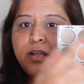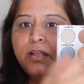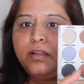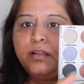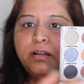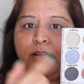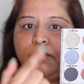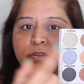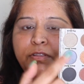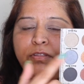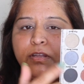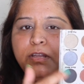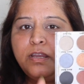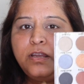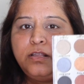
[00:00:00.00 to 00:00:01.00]

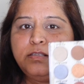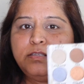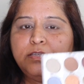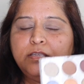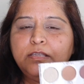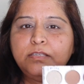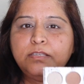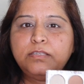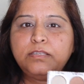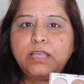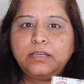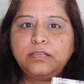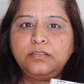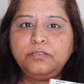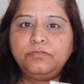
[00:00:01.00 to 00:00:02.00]
Everything else is
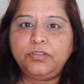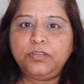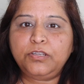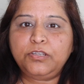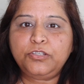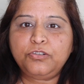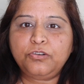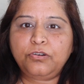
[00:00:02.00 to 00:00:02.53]
satin finish